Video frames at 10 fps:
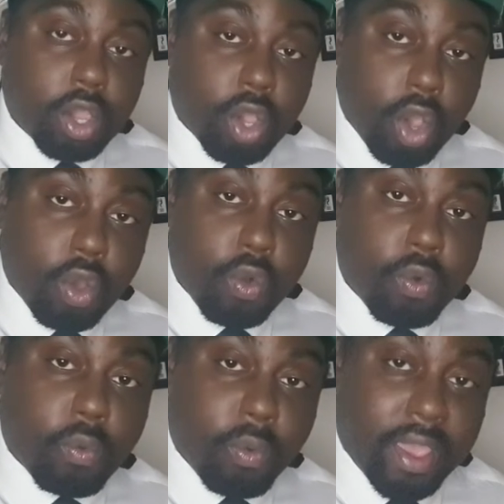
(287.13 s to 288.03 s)

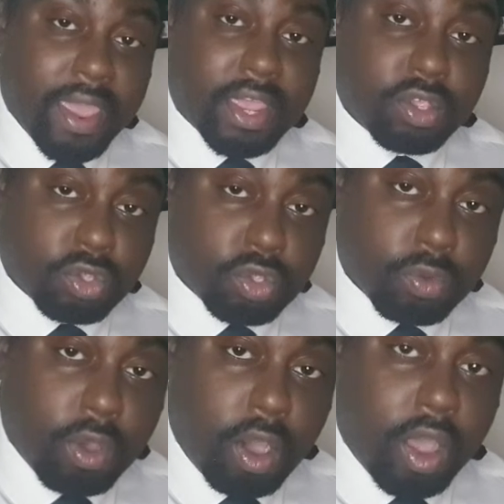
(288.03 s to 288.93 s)
Go where
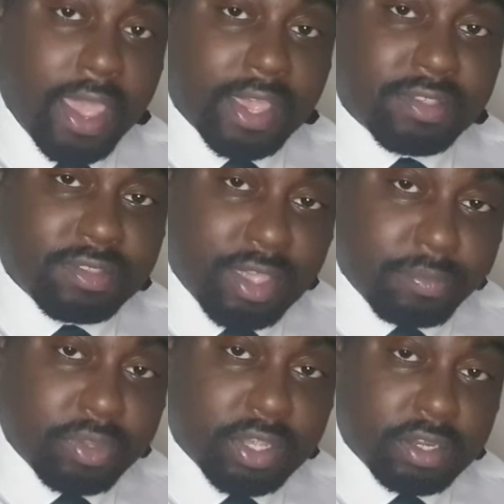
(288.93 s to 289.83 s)
you are
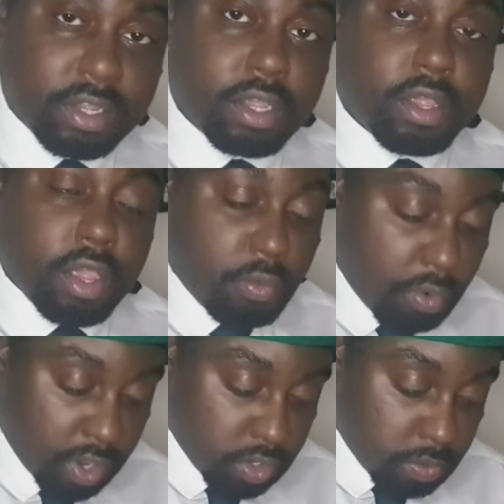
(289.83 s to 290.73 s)
accepted,
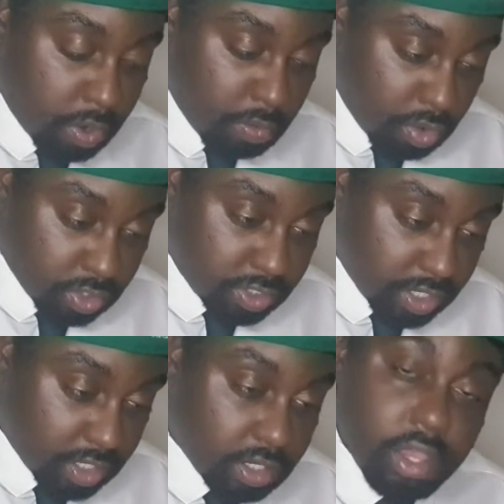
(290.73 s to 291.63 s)
where you are
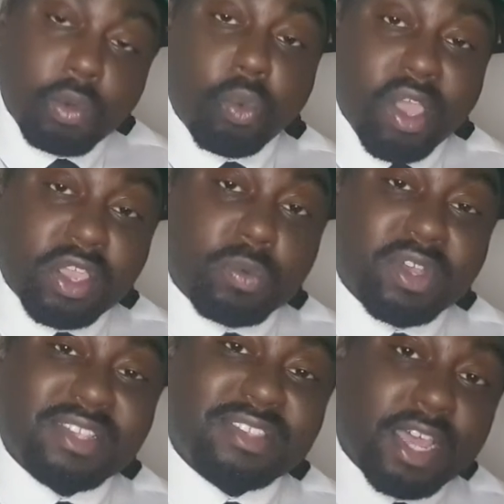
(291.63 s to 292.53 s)
wanted, where you
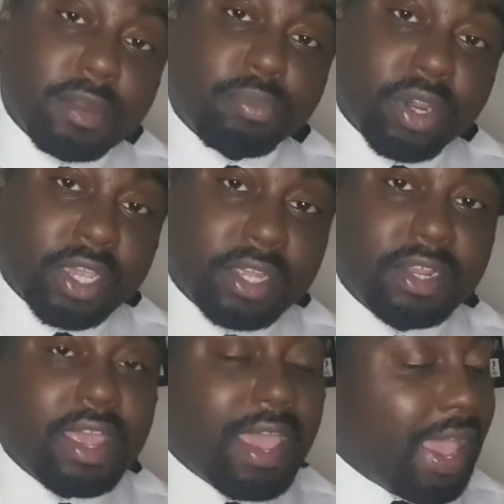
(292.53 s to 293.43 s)
are celebrated.